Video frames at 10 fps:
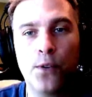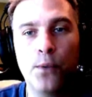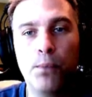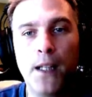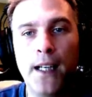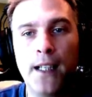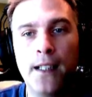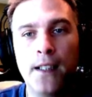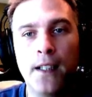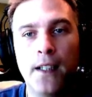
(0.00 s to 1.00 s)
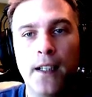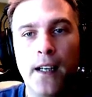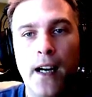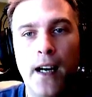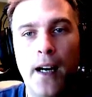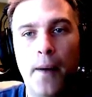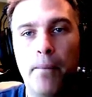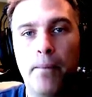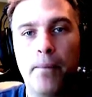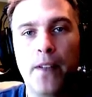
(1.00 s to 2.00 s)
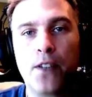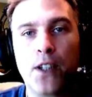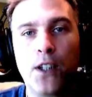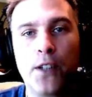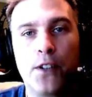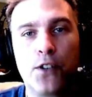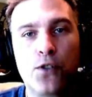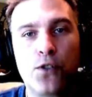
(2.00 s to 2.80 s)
of hoopla. There's not a lot of